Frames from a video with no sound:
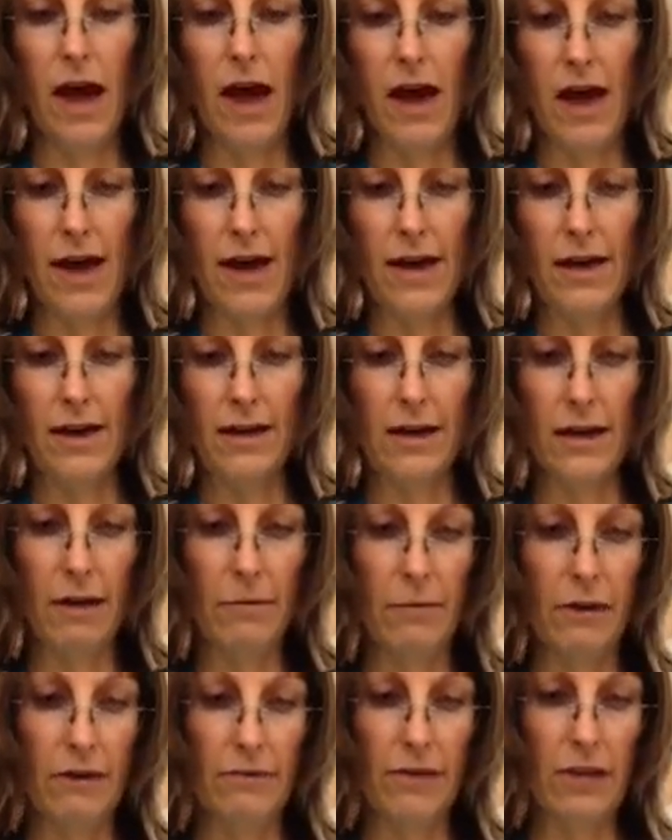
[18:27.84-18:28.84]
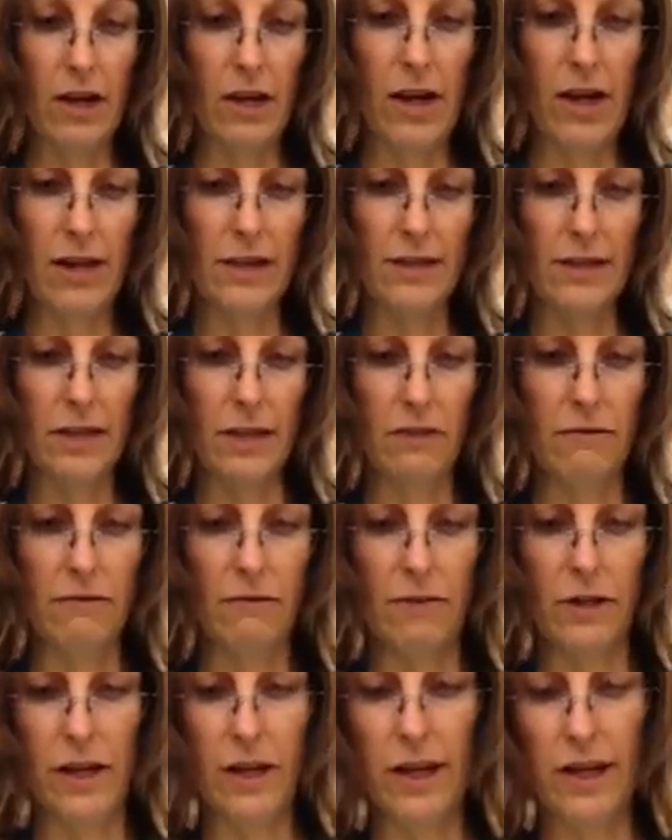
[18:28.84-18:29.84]
eye, above the eyes, on the
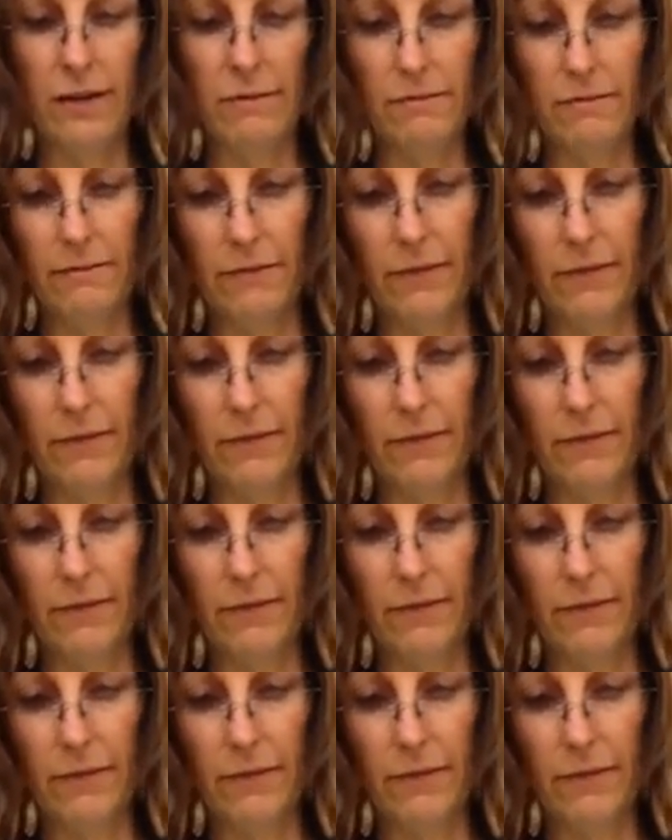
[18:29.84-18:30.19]
forehead.